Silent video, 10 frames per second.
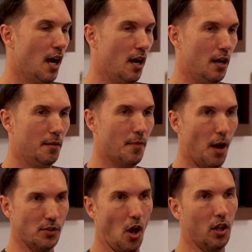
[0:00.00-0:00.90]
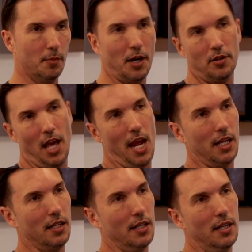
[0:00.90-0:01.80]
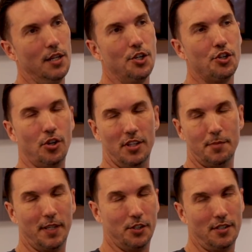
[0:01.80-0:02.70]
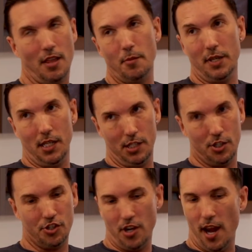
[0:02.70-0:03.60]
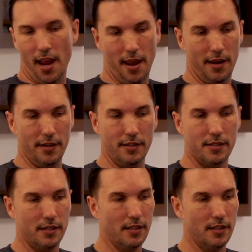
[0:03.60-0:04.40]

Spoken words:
I was all about like shirtless pictures on the beach and